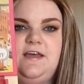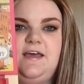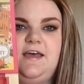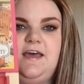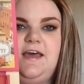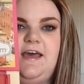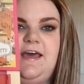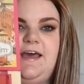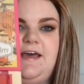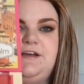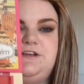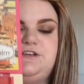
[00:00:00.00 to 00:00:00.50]

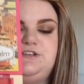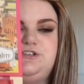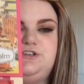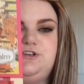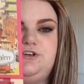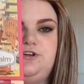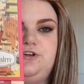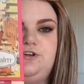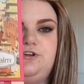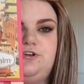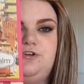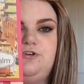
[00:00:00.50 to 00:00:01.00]
it has
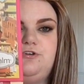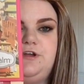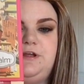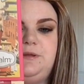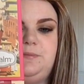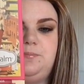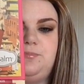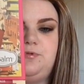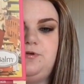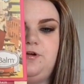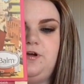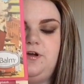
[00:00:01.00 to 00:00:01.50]
your
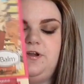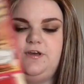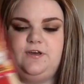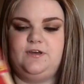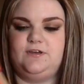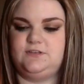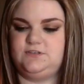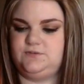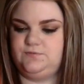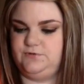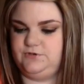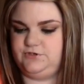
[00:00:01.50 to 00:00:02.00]
cream
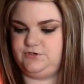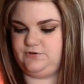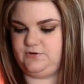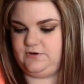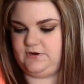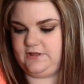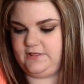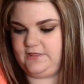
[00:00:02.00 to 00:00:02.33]
products, which are,